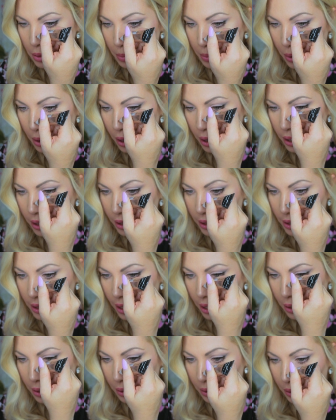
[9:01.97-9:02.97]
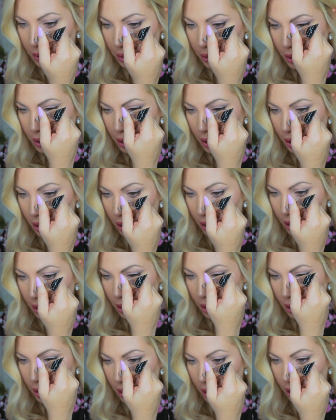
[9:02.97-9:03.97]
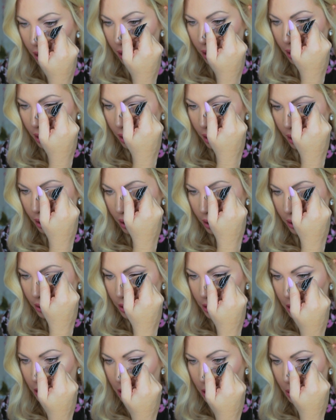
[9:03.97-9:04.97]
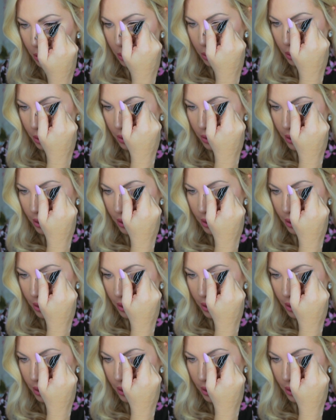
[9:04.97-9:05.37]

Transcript: the product out and do